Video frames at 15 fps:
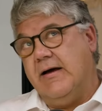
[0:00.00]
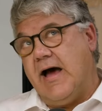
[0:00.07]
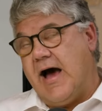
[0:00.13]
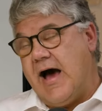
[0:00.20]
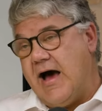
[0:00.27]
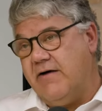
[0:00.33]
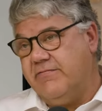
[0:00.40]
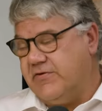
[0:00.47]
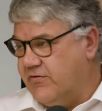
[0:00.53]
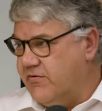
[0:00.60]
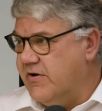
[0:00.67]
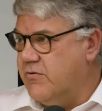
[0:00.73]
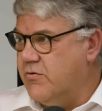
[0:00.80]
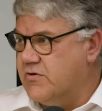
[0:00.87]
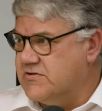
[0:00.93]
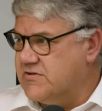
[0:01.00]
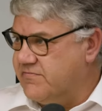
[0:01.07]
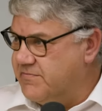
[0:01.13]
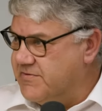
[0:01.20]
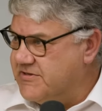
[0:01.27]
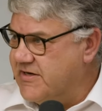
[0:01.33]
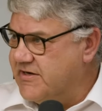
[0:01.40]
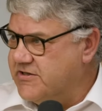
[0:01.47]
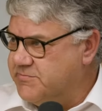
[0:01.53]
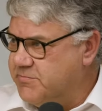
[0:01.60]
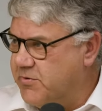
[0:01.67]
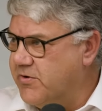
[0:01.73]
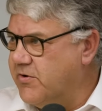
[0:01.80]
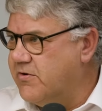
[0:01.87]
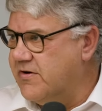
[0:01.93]
half to 3/4 of a percentage
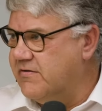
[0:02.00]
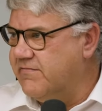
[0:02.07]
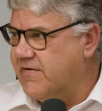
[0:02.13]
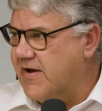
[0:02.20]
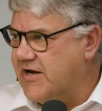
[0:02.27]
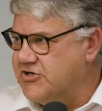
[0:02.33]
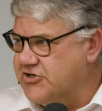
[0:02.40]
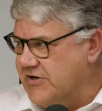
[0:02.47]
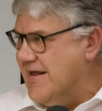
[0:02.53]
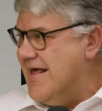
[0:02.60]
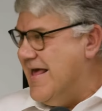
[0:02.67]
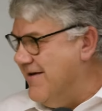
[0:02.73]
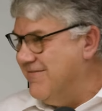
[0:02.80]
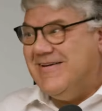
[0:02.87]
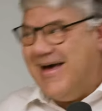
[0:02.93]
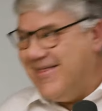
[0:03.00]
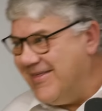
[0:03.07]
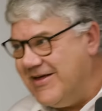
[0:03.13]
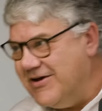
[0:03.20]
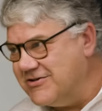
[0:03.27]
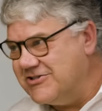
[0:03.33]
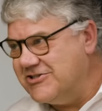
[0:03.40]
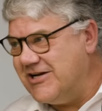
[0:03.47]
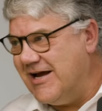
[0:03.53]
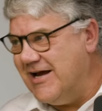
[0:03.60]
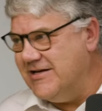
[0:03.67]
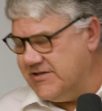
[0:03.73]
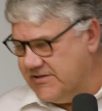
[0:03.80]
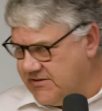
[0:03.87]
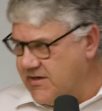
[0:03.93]
point on inflation if nothing else
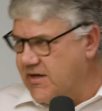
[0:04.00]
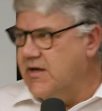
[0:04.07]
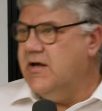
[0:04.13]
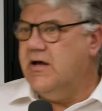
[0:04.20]
changes.